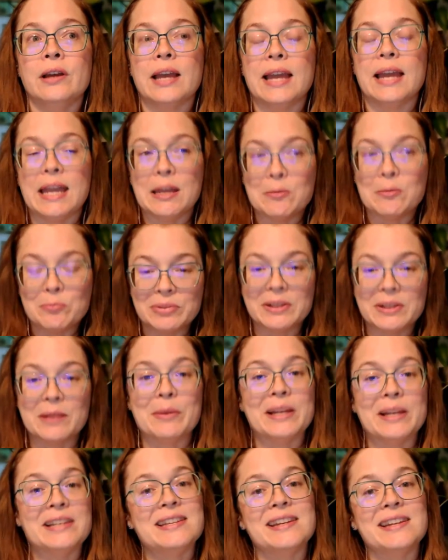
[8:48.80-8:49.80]

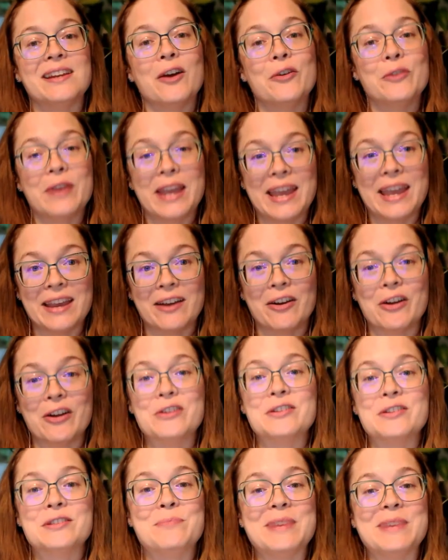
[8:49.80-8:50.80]
implementing
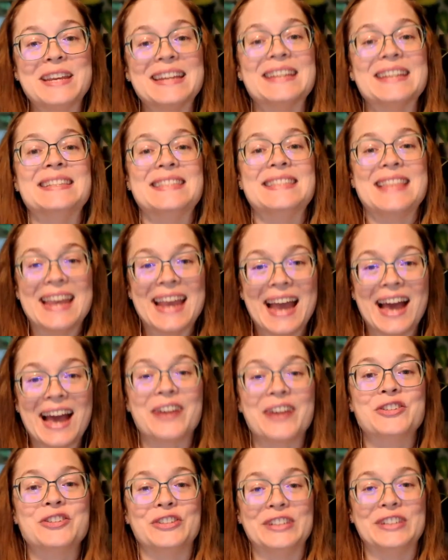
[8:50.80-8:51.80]
OKRs because they
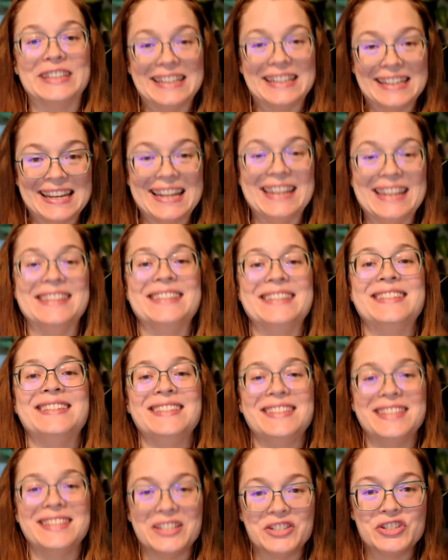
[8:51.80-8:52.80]
actually need
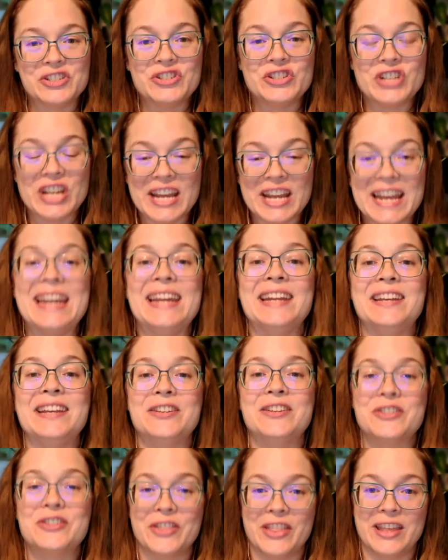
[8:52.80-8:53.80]
to
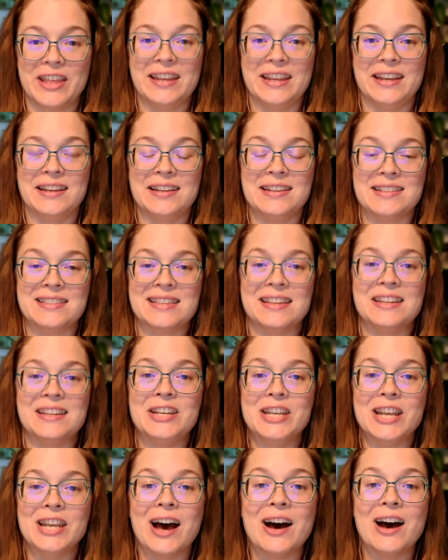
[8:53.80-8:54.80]
change things
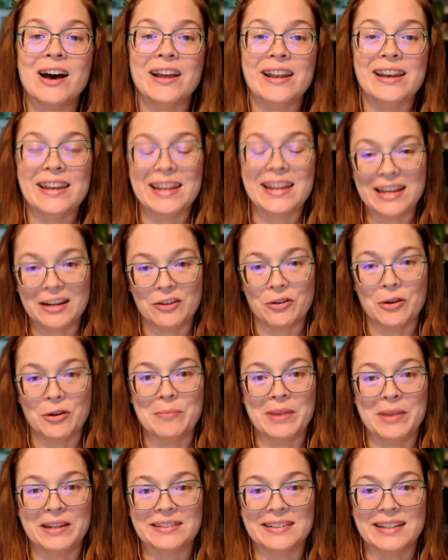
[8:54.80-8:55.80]

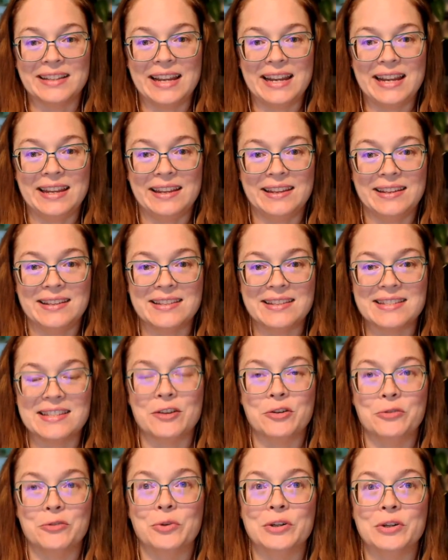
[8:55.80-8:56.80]
non-incrementally.
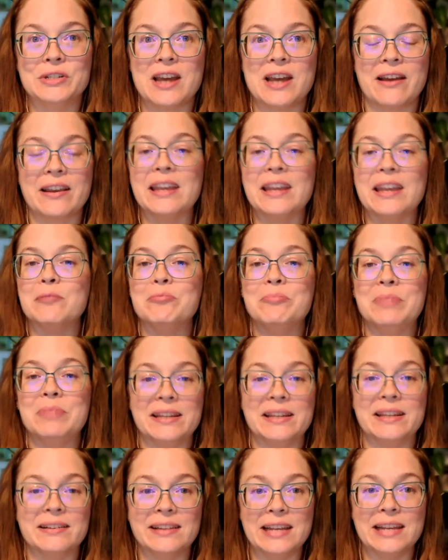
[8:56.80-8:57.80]
So we're talking
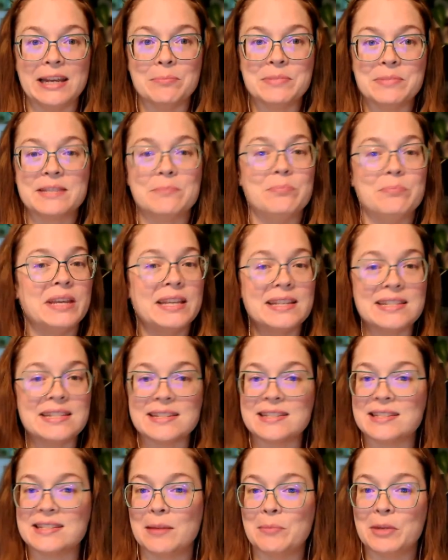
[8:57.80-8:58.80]
big leaps, big
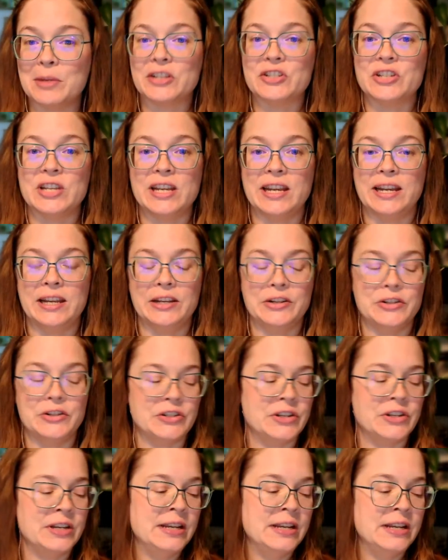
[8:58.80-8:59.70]
systemic change,